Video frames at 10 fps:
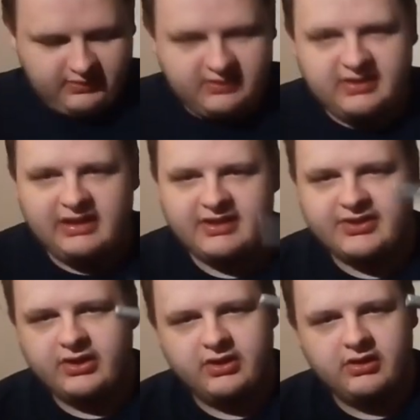still has
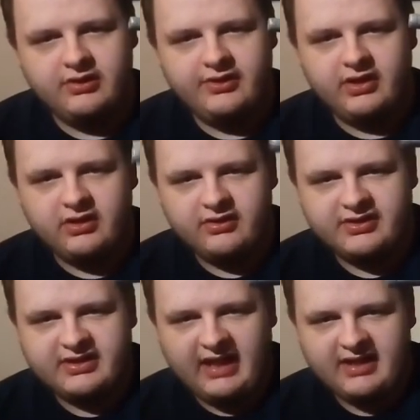the gun. The
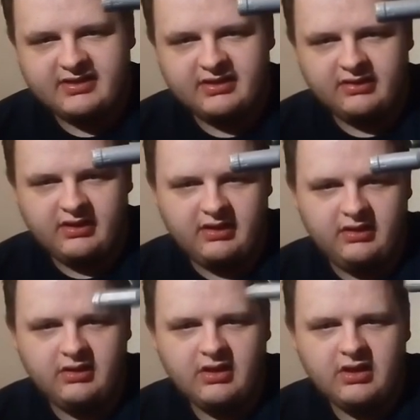gun's cast in
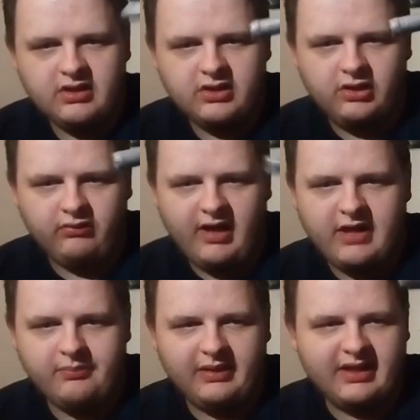a
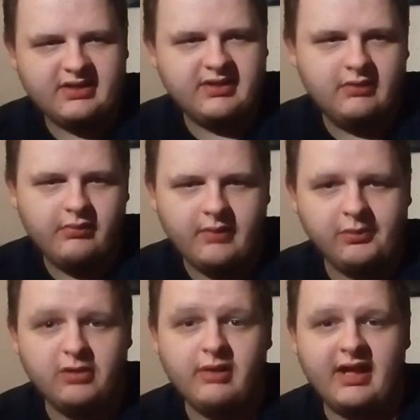grey plastic with a
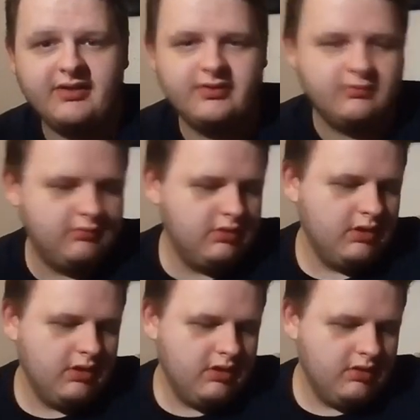blue handle,
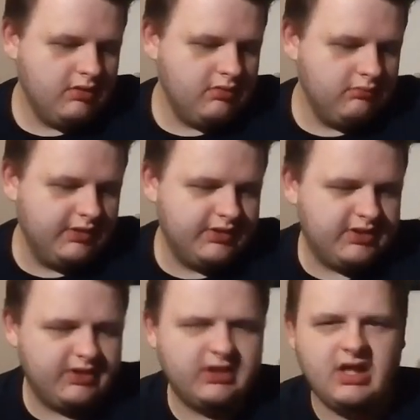
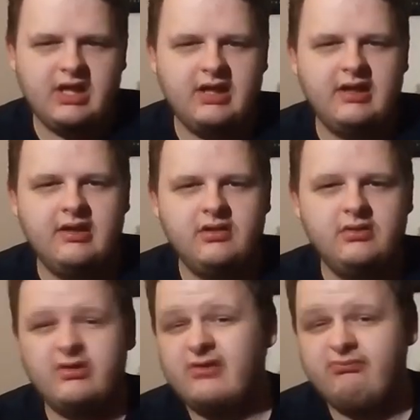which
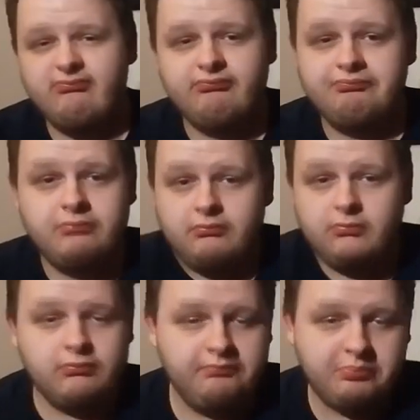looks
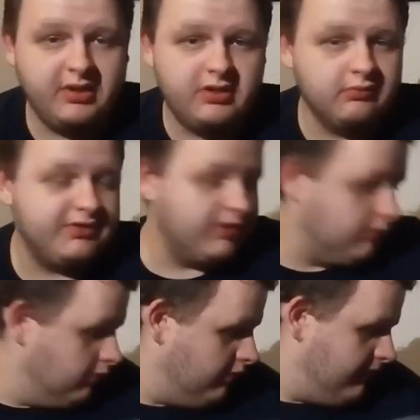pretty cool
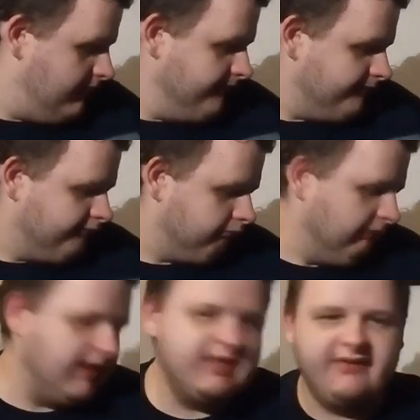still.
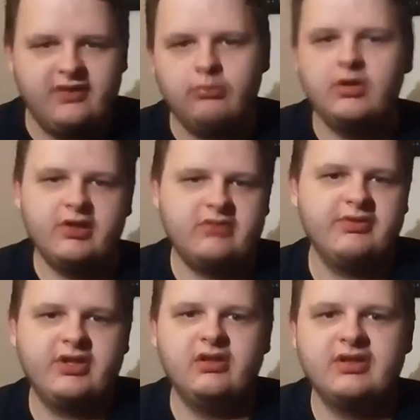It definitely works
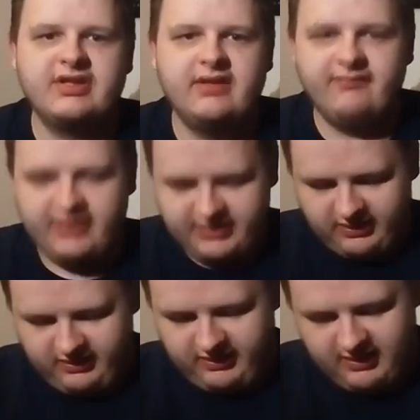with the colour scheme for this
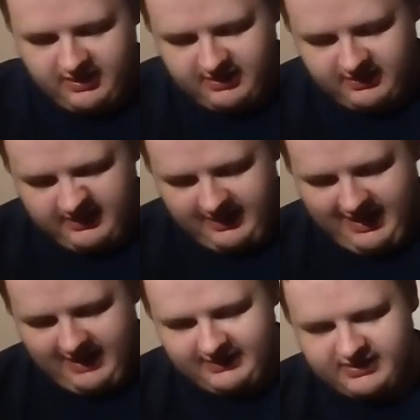guy.
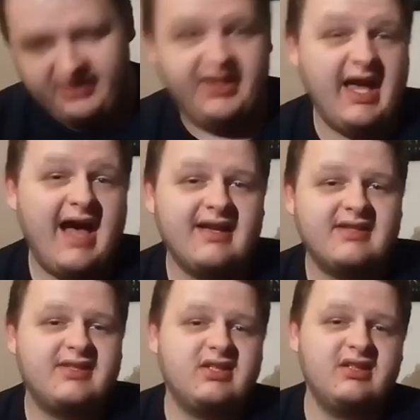And the
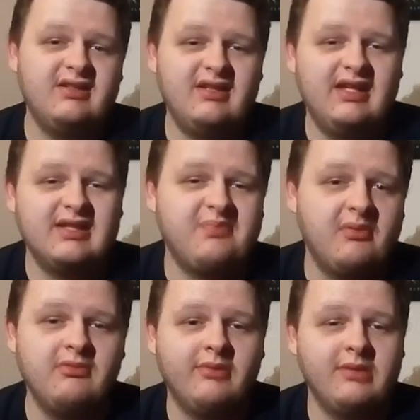axe is
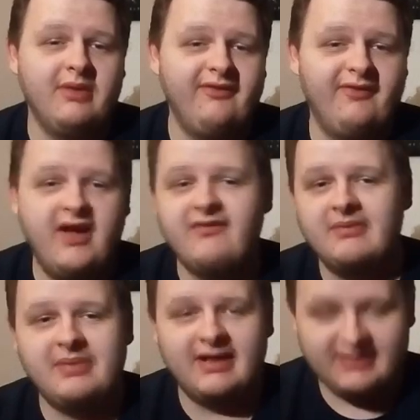probably one of my
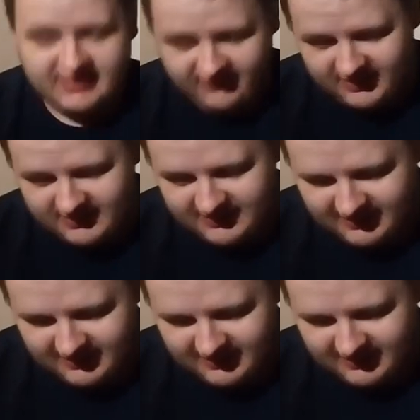favourite parts of it,